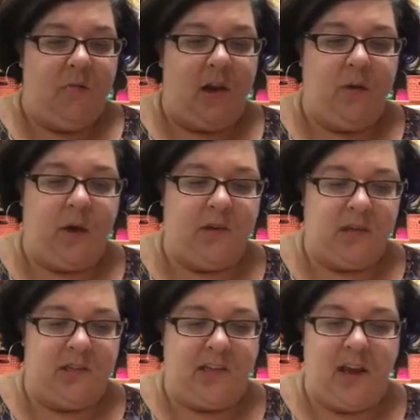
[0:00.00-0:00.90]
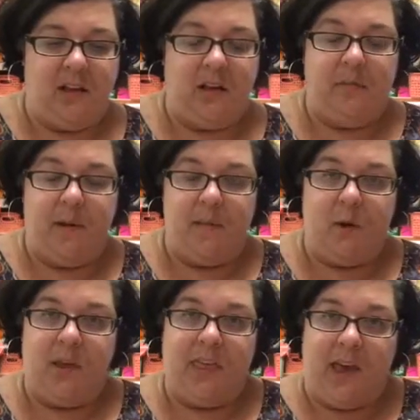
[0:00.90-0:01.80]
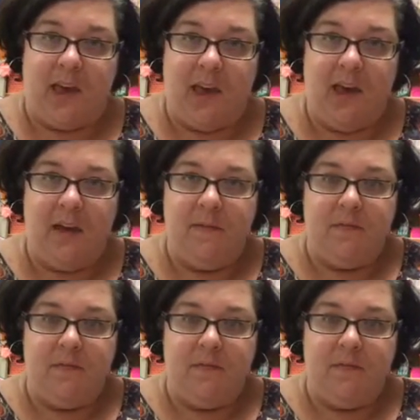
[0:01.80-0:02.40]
Red questions take a little bit more thinking.